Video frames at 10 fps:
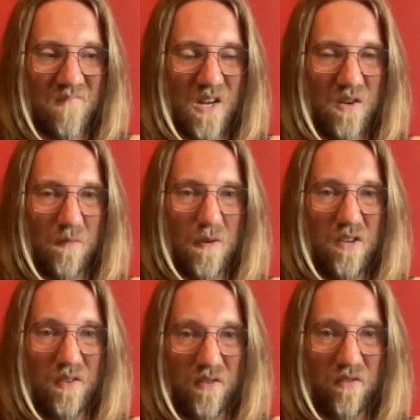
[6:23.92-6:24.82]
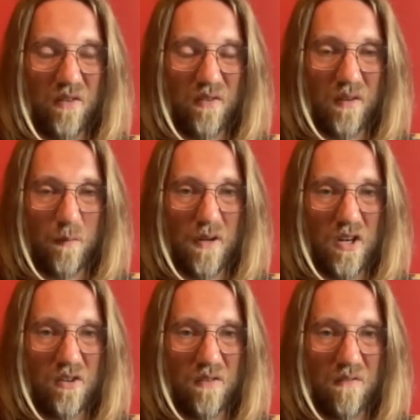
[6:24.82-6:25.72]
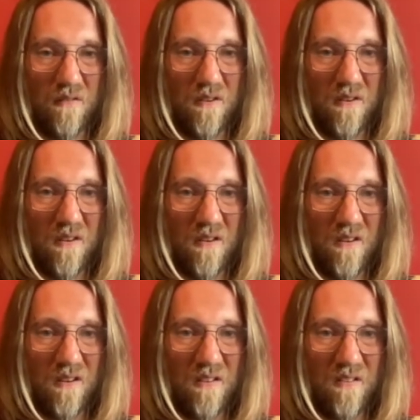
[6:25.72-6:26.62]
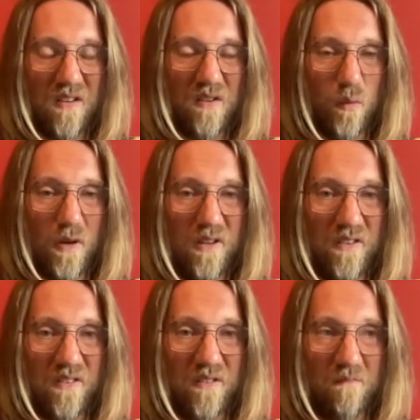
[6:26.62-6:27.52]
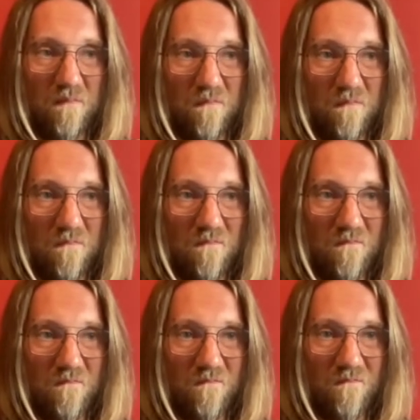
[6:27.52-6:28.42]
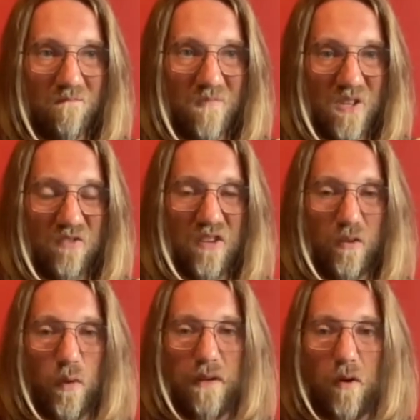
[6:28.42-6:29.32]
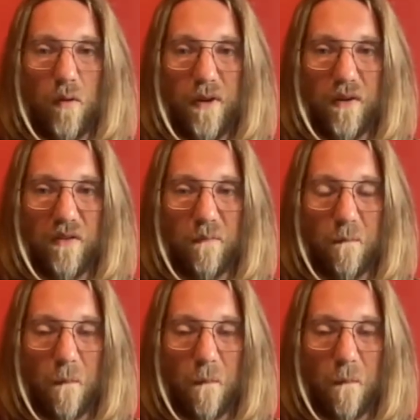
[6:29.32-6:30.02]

An explanation is just an explanation. This what is just whatever appears.